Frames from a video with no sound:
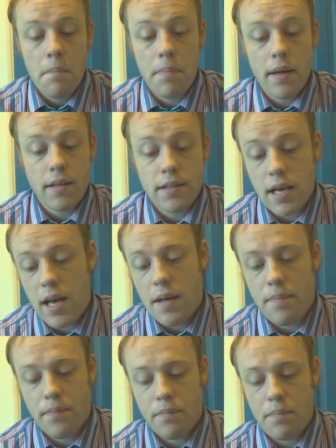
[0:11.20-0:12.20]
But
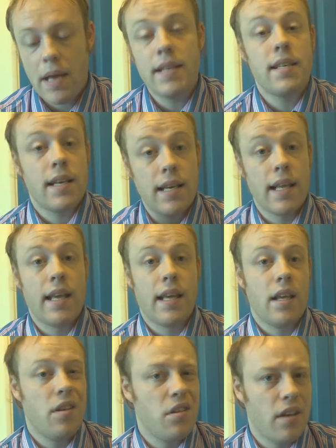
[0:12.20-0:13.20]
um, basically,
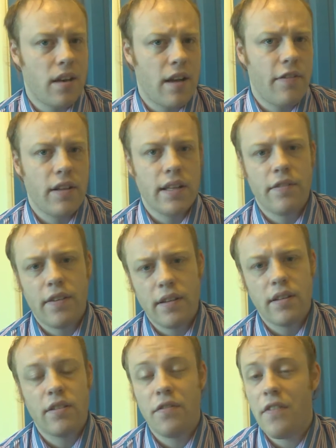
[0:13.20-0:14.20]
using an FLD
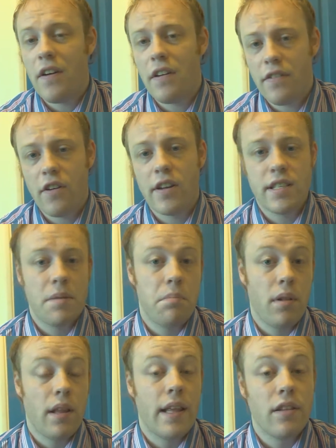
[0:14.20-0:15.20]
filter is very, very
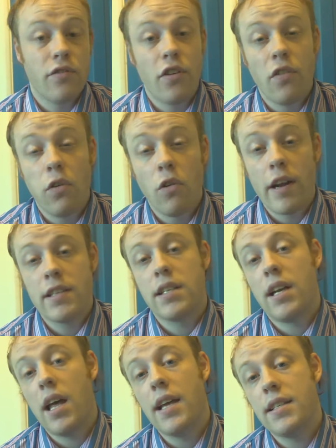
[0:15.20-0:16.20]
simple. It's for
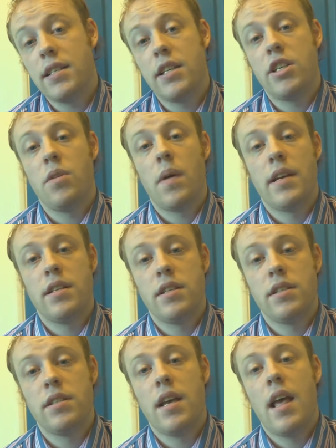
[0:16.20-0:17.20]
fluorescent light
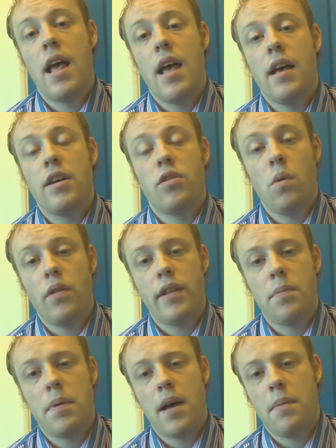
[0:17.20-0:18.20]
situations, because what
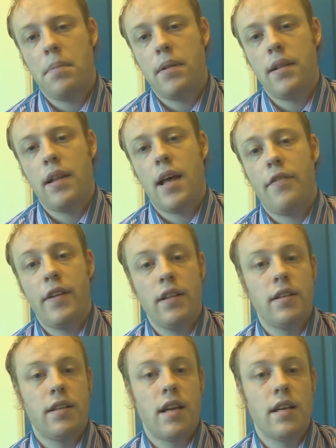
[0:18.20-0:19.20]
this purple uh,
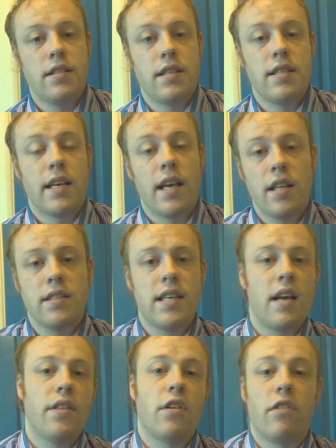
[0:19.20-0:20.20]
filter does is it cuts
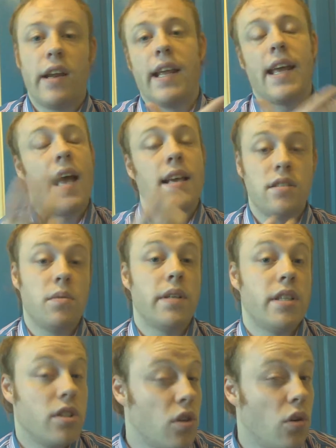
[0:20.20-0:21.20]
out the green cast,
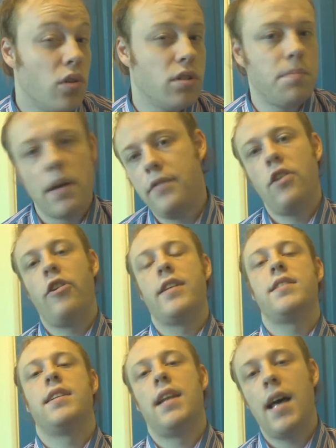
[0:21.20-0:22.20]
which is caused by
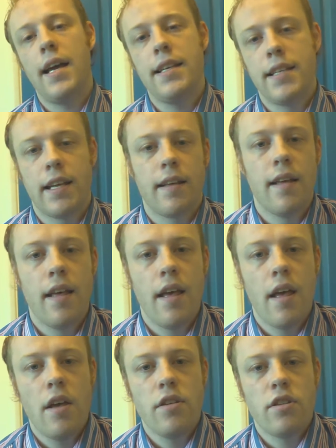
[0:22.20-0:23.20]
fluorescent lighting.
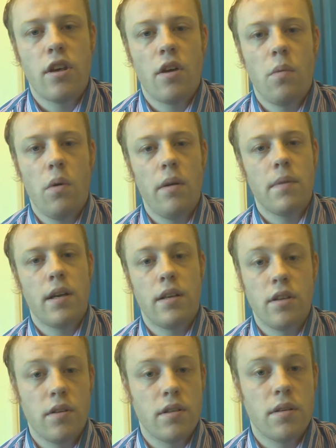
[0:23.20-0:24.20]
So what I'm going to
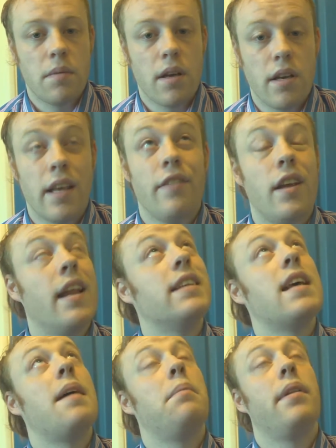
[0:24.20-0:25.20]
do is I'm going to give you an
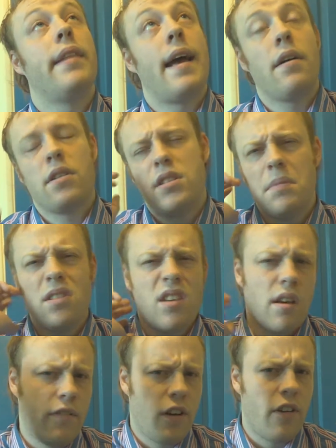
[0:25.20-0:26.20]
example now, because I'm
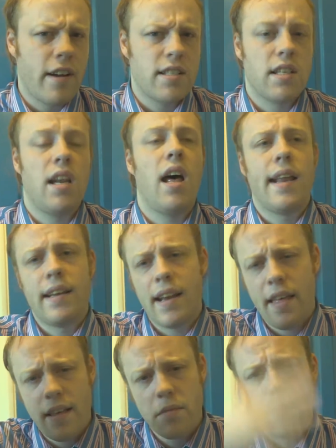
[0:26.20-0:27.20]
using a fluorescent light.
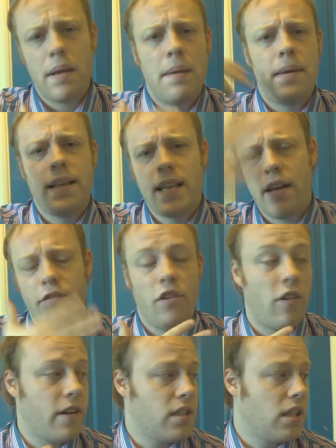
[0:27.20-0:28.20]
Now that's beaming down
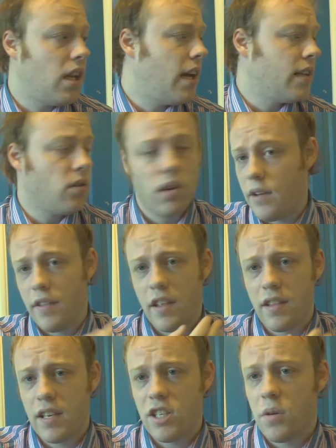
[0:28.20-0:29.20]
fluorescent light all over
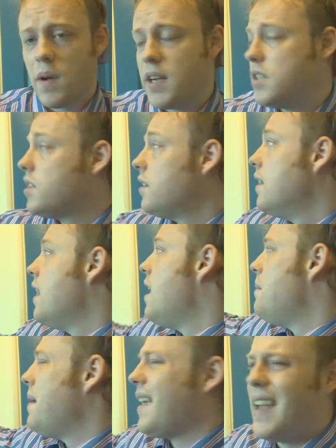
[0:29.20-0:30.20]
the situation,
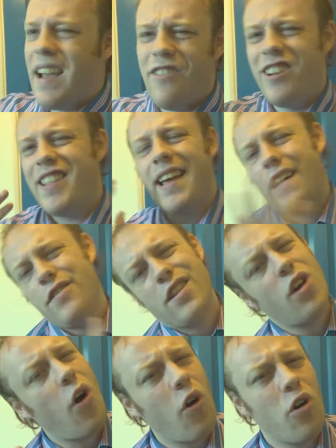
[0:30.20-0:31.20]
making everything have
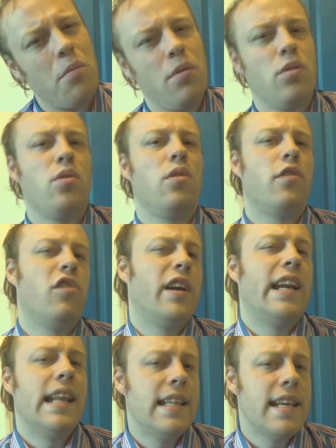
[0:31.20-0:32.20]
this horrible sort of
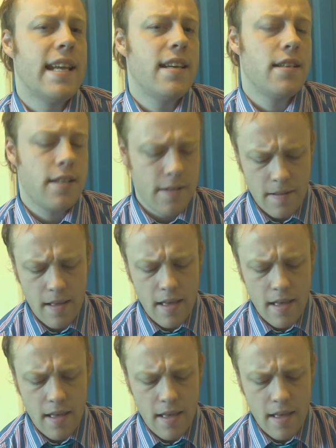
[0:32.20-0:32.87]
greeny tint.